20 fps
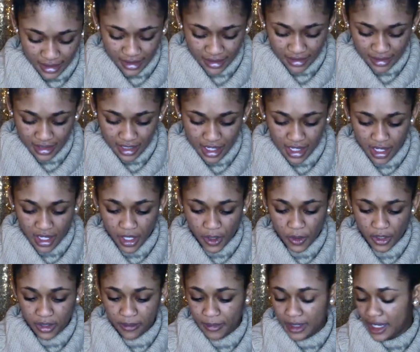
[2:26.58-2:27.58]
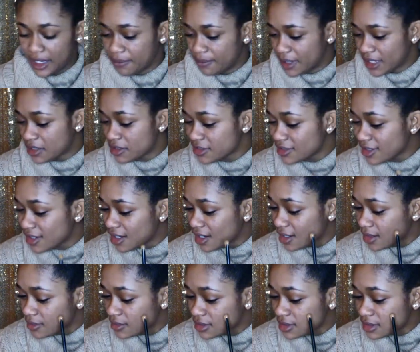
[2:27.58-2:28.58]
And so with my mixer,
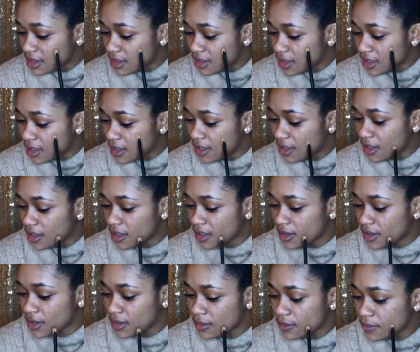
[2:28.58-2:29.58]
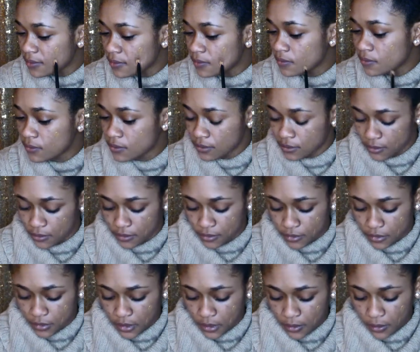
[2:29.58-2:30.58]
I'm just gonna
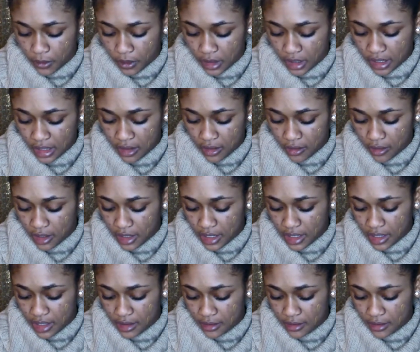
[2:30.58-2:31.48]
put it on.